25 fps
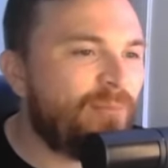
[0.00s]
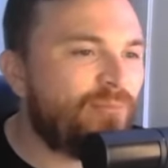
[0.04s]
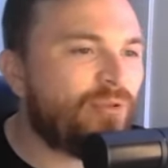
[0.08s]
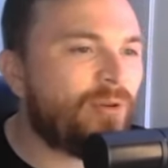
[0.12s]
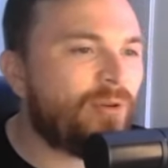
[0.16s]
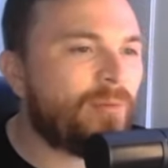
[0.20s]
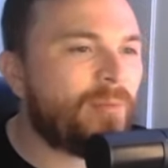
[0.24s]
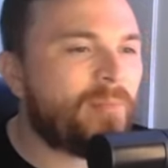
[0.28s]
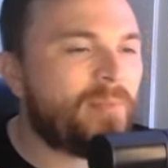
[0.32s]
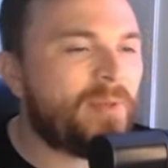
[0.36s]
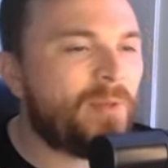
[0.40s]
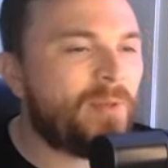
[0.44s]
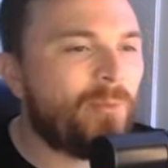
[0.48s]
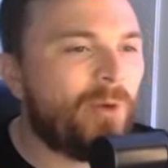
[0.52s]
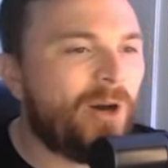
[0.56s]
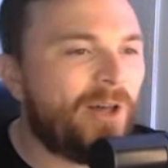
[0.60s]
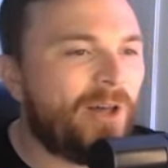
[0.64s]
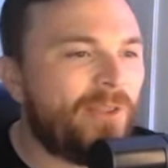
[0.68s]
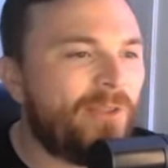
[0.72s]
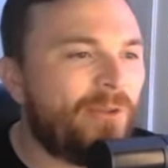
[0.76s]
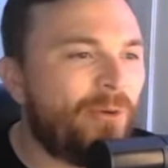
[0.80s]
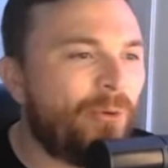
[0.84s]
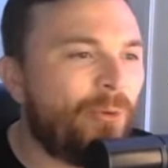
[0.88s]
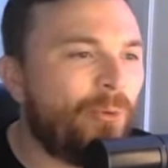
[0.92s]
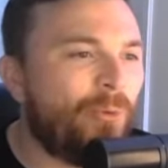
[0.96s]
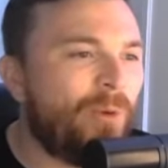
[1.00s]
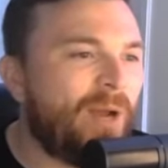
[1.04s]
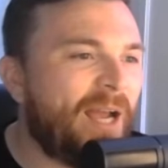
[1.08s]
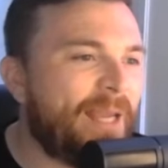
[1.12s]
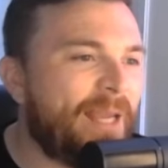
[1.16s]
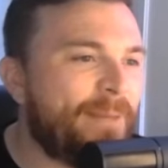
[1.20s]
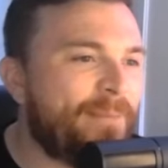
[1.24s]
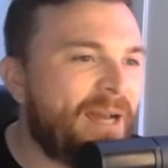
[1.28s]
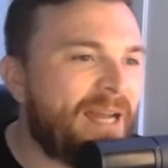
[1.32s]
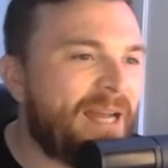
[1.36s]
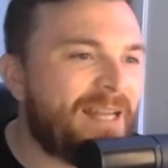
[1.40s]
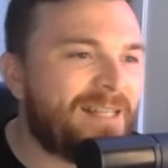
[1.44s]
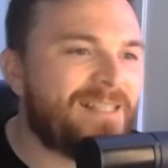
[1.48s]
probably won all
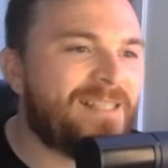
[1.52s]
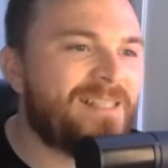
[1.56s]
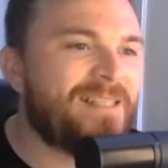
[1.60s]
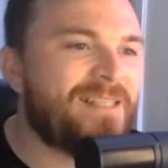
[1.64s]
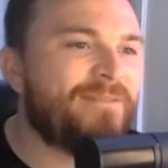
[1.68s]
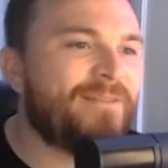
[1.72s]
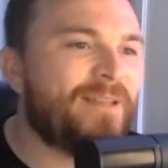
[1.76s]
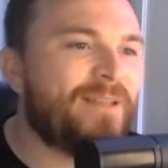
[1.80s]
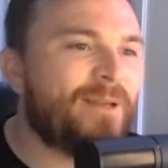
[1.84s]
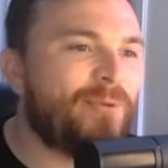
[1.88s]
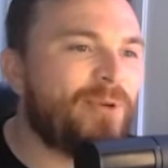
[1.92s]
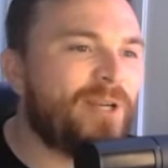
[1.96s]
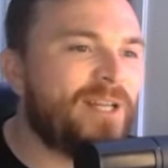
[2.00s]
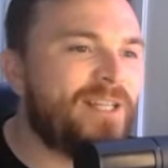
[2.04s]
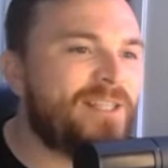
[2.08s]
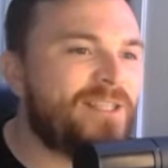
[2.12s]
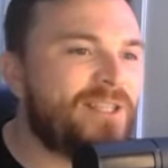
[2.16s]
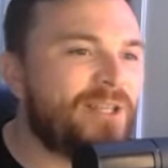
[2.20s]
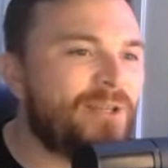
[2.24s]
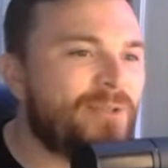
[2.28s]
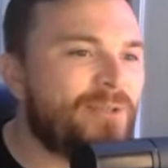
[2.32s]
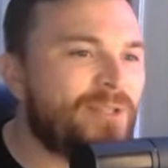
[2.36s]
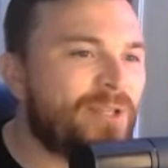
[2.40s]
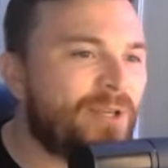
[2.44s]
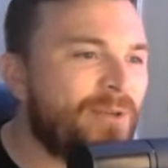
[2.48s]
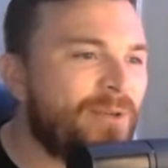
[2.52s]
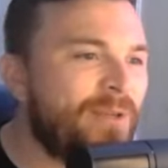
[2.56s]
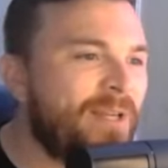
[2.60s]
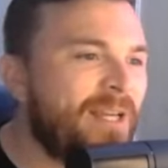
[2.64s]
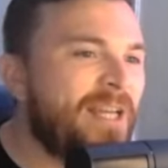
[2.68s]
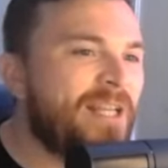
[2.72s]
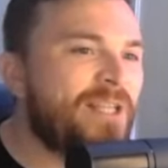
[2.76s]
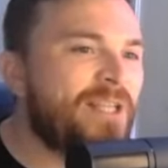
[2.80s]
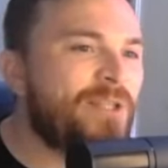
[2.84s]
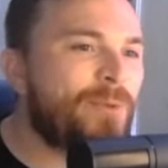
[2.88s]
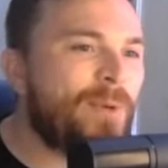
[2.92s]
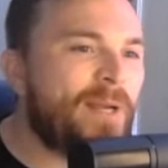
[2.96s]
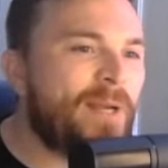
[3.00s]
eight matches if they wanted to. So
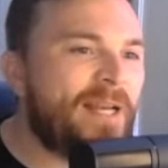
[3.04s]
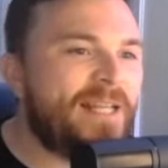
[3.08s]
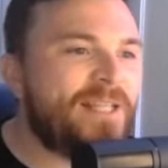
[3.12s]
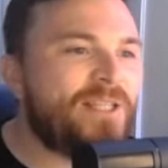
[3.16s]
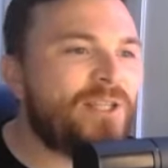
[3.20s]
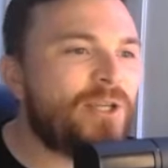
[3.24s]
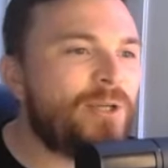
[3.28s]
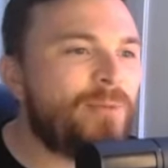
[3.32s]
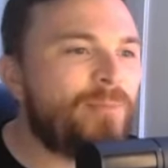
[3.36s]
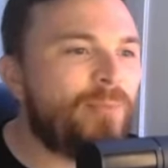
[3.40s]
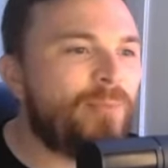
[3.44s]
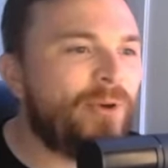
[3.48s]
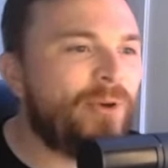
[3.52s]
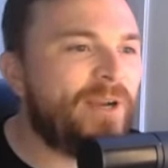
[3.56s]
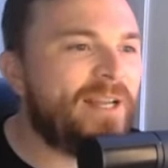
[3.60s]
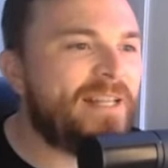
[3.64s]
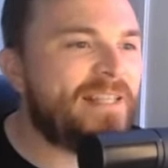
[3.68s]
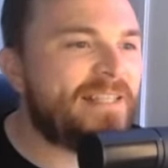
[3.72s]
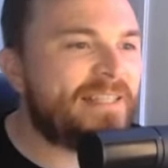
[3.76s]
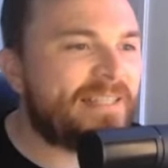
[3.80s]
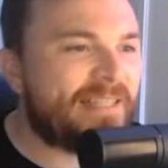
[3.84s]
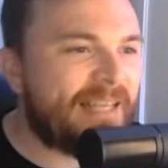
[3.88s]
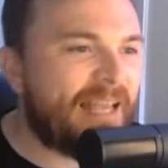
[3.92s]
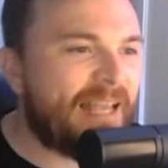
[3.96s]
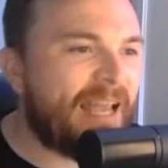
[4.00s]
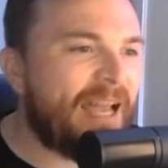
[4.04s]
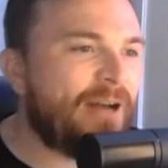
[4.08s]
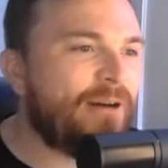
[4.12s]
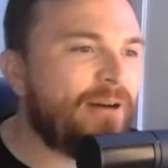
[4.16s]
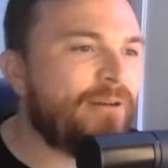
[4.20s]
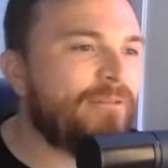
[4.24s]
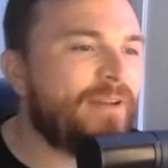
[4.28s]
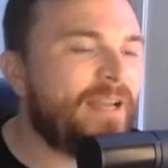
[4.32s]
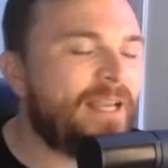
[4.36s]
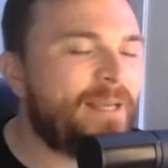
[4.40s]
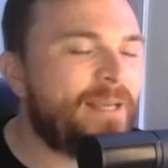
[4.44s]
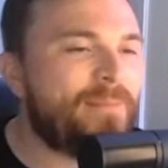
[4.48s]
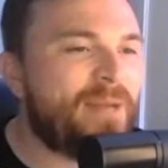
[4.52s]
22 points out
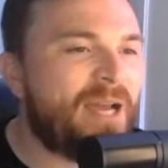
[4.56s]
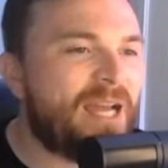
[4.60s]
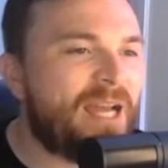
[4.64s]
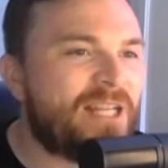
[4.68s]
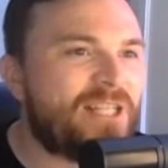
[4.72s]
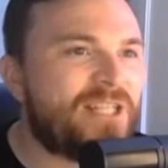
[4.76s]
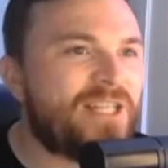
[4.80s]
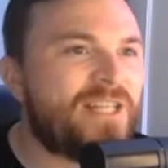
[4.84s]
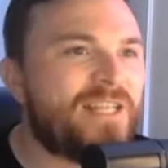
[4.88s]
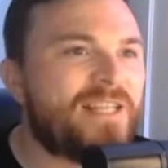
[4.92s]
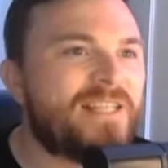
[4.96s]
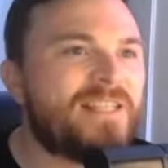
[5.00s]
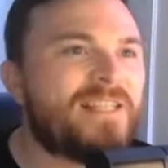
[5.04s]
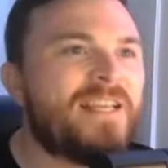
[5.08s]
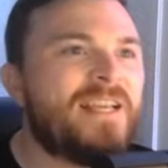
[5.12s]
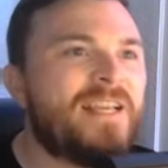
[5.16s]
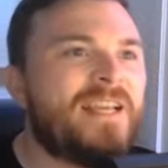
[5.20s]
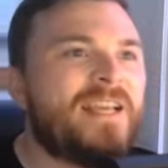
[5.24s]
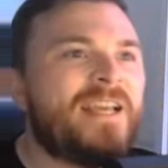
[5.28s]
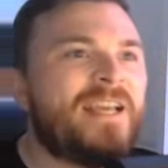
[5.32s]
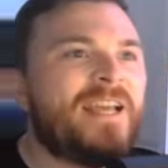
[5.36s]
of eight matches.